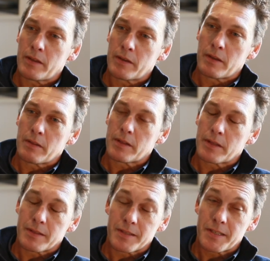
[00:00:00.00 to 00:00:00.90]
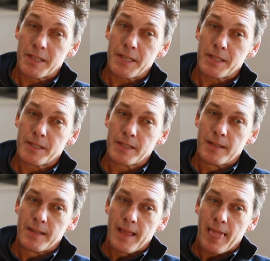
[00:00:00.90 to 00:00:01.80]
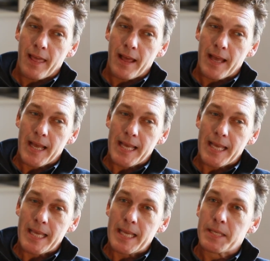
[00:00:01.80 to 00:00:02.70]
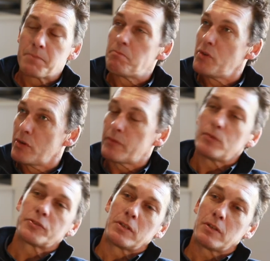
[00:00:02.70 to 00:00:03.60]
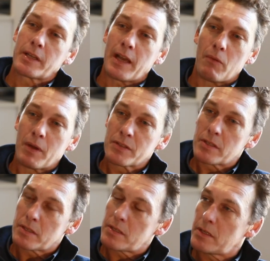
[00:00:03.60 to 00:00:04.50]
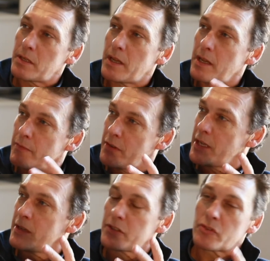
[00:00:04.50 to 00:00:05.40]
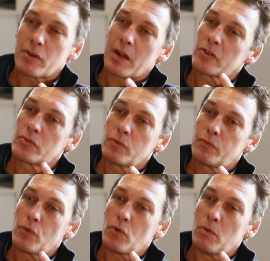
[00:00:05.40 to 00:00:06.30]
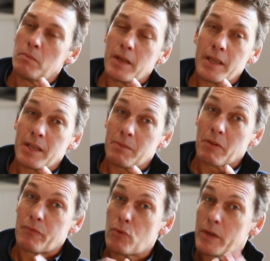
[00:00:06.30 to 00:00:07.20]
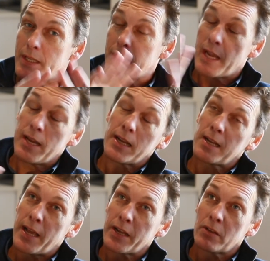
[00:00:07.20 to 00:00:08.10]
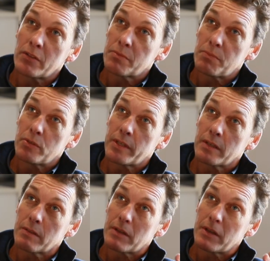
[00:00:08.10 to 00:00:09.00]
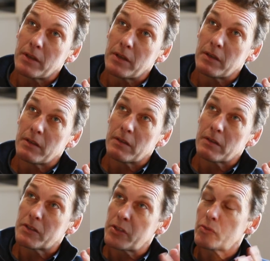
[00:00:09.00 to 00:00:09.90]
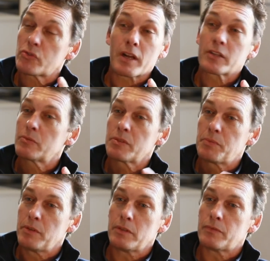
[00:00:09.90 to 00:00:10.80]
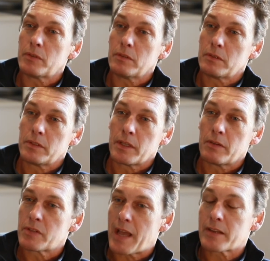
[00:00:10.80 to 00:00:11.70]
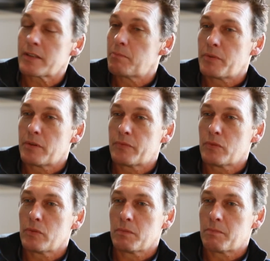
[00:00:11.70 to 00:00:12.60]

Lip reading: You know, the steel is beautiful to look at once it's, you know, even in the structural form. Before we did any cladding on this building, the steel structure was beautiful. You know, it was actually a beautiful.